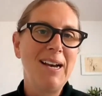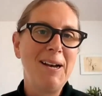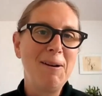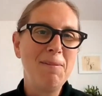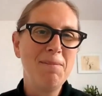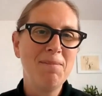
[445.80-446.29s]

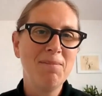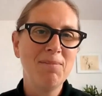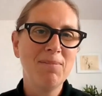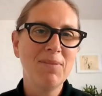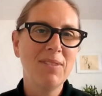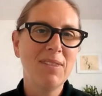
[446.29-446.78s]

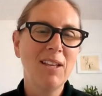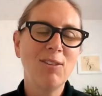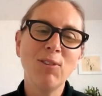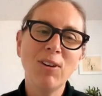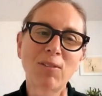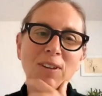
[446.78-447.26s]
That's
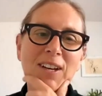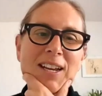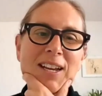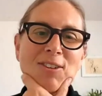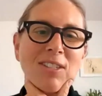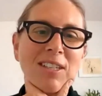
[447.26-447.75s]
really, really
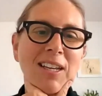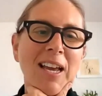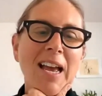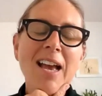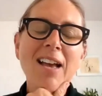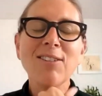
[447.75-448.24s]
interesting.
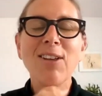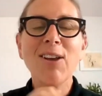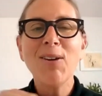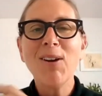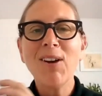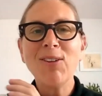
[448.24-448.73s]

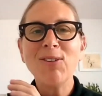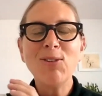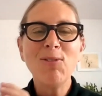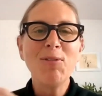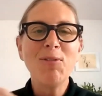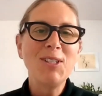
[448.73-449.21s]
So, because
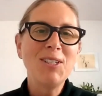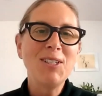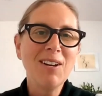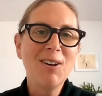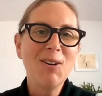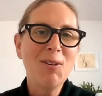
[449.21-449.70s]
you've obviously
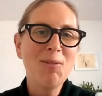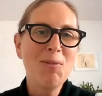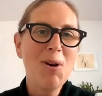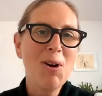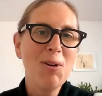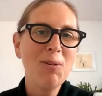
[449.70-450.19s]
done a lot of
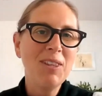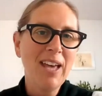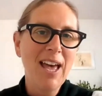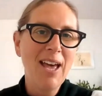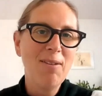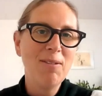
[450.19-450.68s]
work with
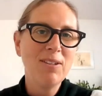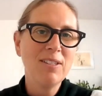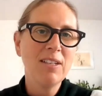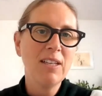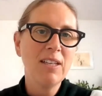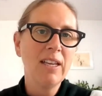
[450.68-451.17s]

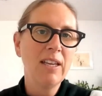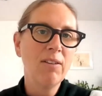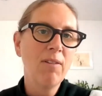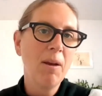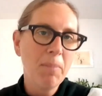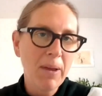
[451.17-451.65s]
carers and thinking
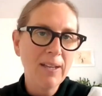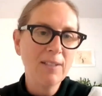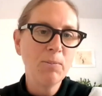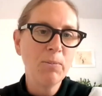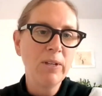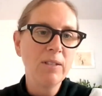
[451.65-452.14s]
around
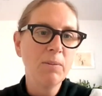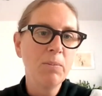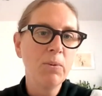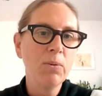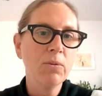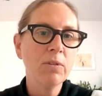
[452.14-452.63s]
PACE
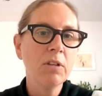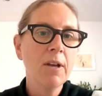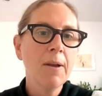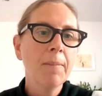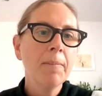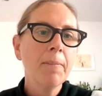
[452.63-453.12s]
principles,
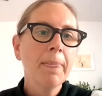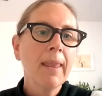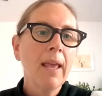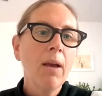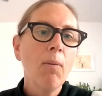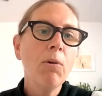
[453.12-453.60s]

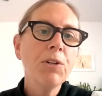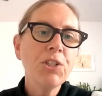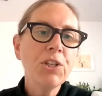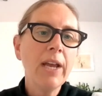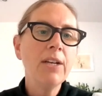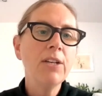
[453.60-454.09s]
what
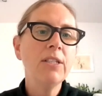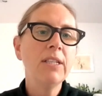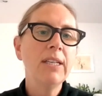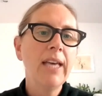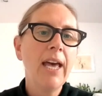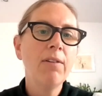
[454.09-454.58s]
changes
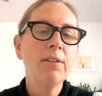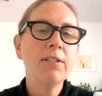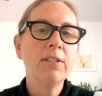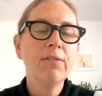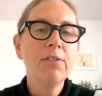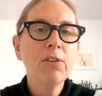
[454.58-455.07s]
in
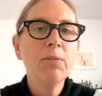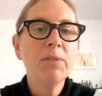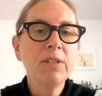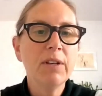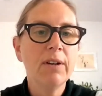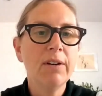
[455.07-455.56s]
carers have you
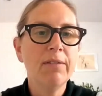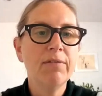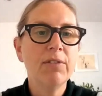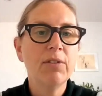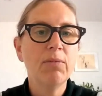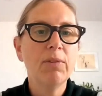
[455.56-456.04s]

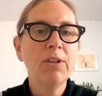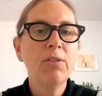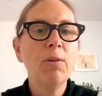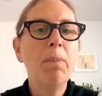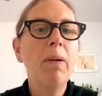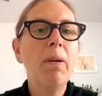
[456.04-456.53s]
observed when
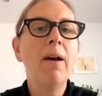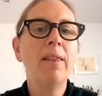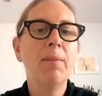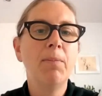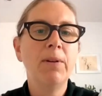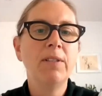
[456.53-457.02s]
you apply
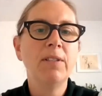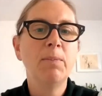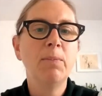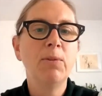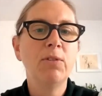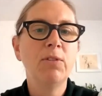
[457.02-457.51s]
the
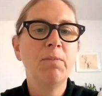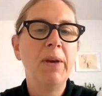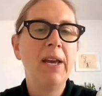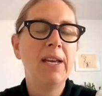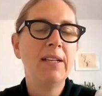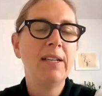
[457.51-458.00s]
principles of
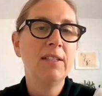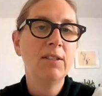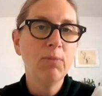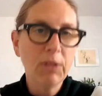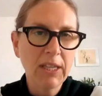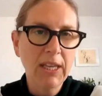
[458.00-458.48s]

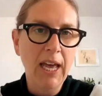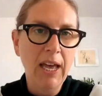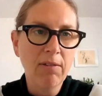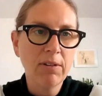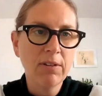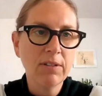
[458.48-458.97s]
PACE with
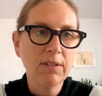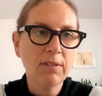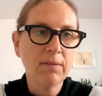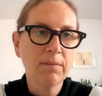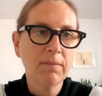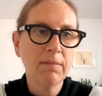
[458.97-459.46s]
carers?